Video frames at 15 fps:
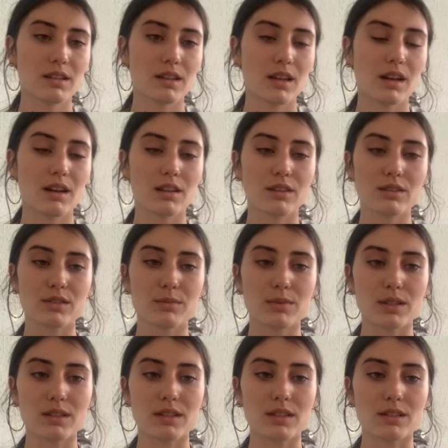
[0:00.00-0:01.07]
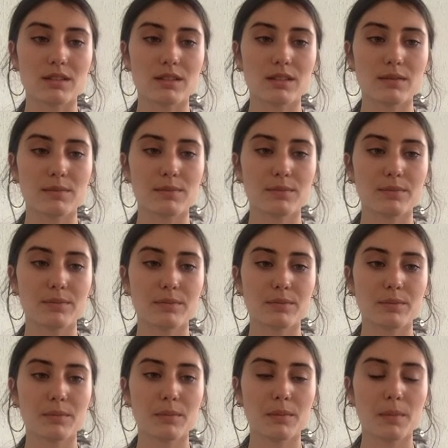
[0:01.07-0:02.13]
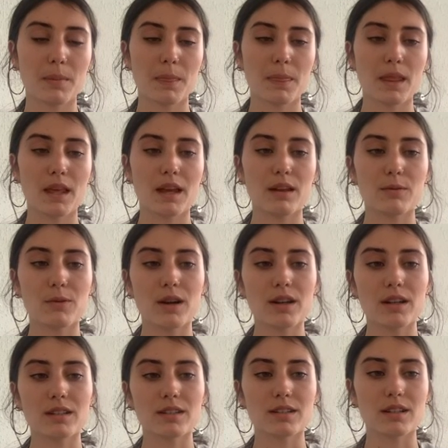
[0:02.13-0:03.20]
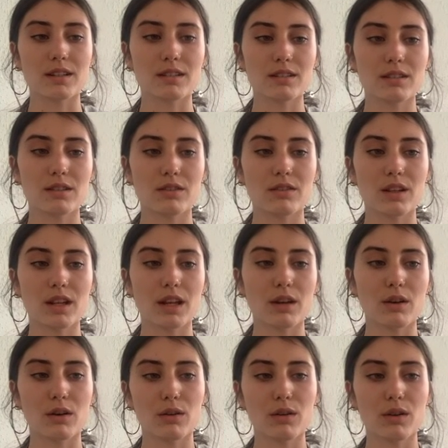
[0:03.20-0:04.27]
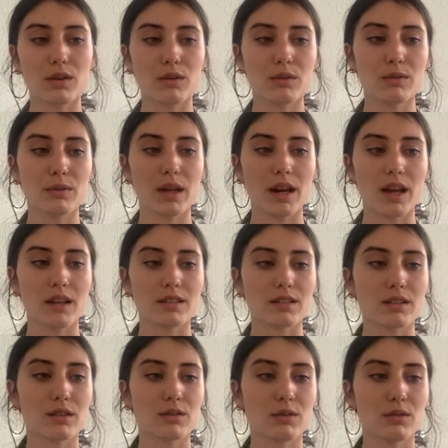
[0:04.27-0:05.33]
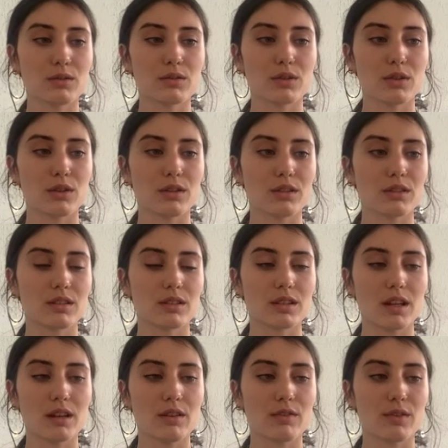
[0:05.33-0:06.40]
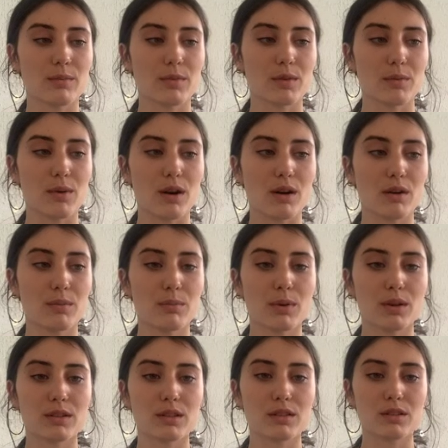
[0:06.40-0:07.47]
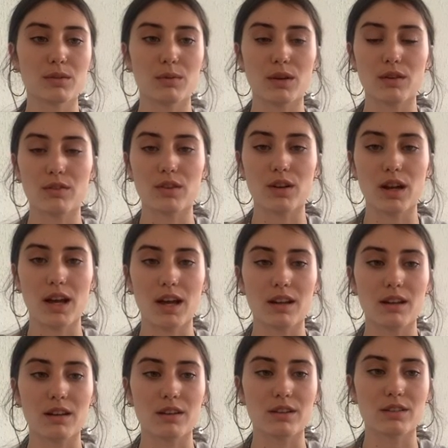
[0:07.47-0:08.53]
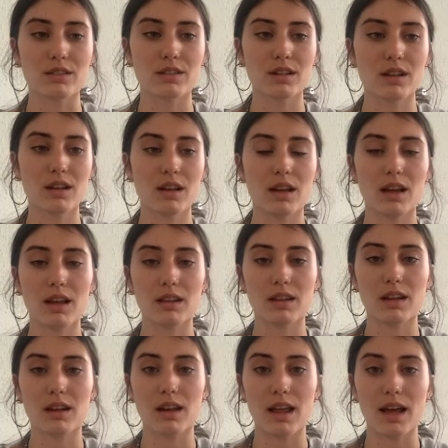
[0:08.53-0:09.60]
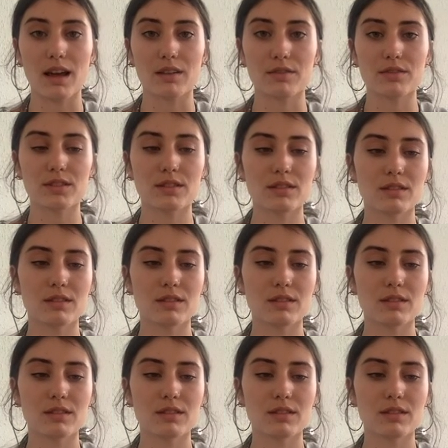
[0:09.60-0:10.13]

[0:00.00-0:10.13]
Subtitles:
In other species. In one instance, gorilla Coco, when asked who tore the sink from the wall, pointed to one of her handlers and then laughed.